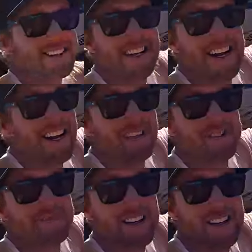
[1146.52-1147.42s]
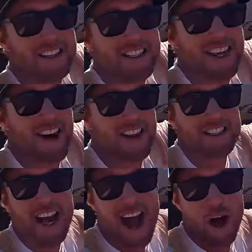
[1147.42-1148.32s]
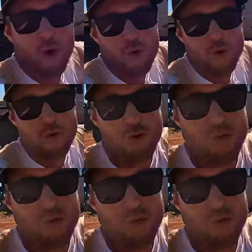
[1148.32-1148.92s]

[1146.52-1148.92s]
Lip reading: it's living. See ya, doggies. Ow.